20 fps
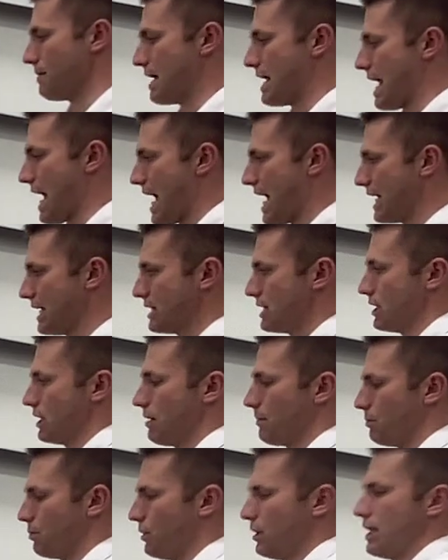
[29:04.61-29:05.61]
It has to
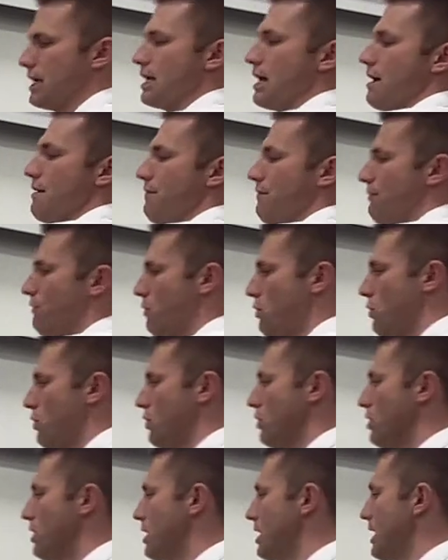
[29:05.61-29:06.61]
complete a
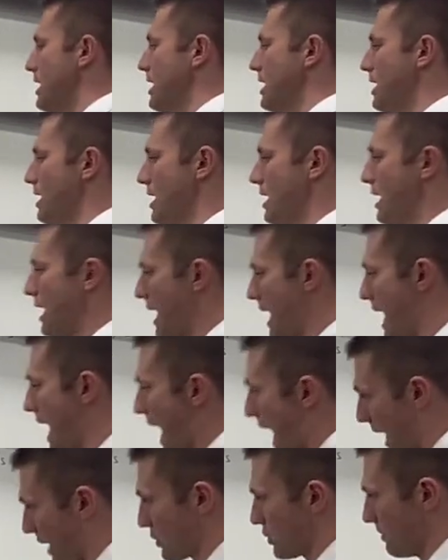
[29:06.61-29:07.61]
full
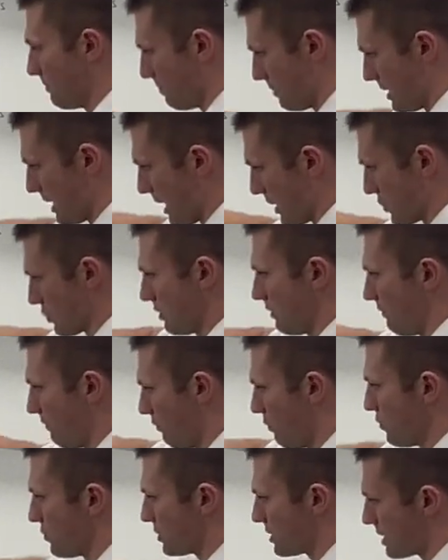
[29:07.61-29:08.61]
action potential,
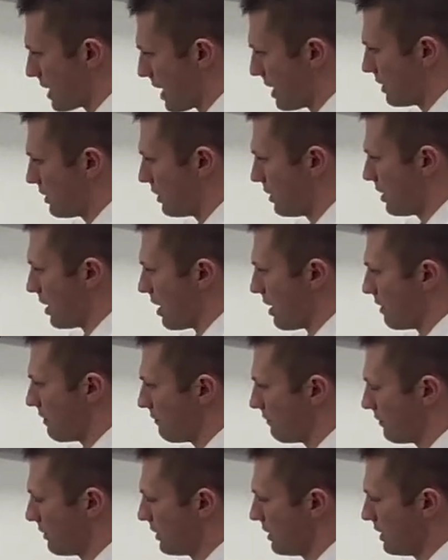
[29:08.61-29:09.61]
full cycle
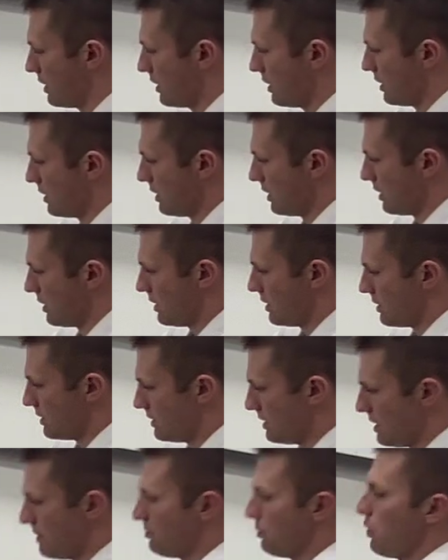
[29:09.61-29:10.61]
of
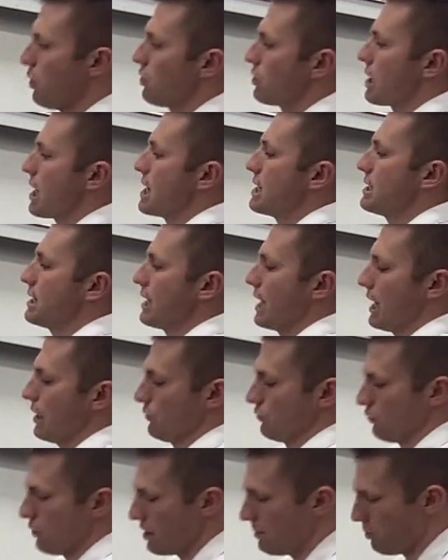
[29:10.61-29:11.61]
depolarizing and
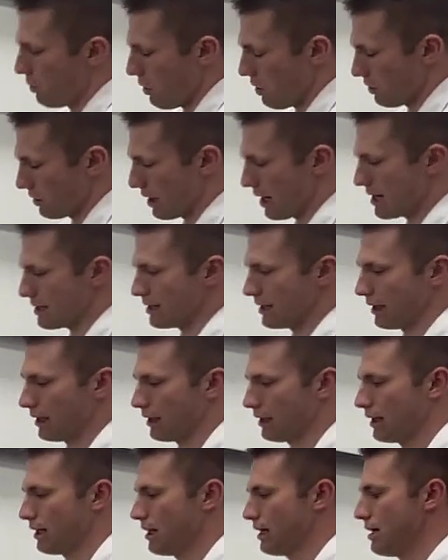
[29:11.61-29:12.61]
repolarizing.
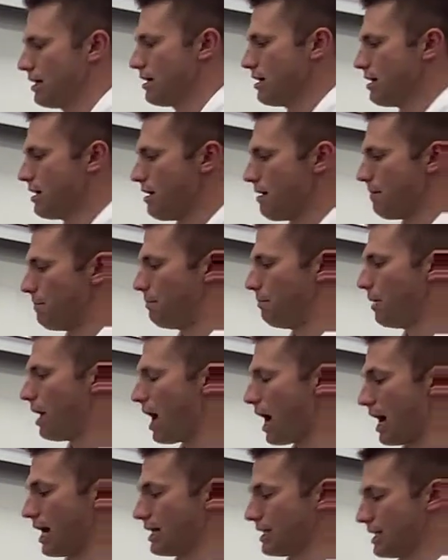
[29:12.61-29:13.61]

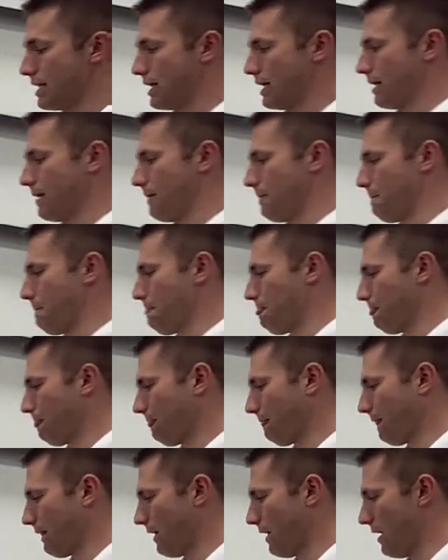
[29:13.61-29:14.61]
But,
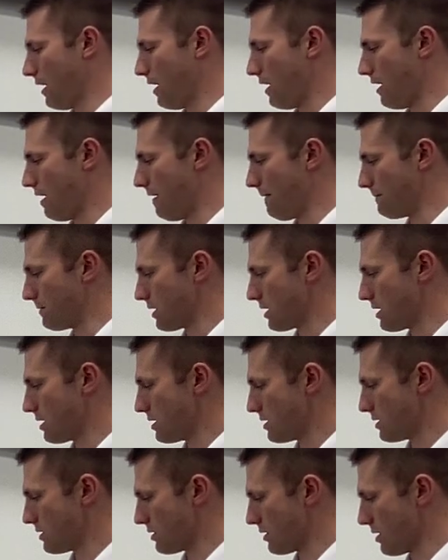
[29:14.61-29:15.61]

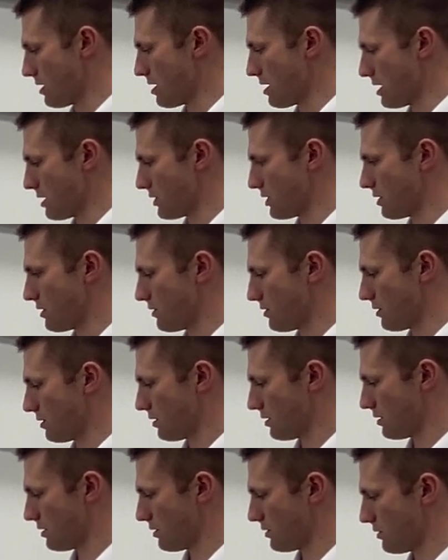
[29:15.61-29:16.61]
sorry, I should
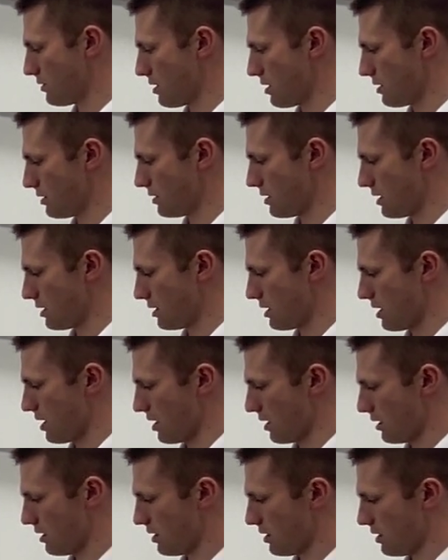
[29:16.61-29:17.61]
draw it right there.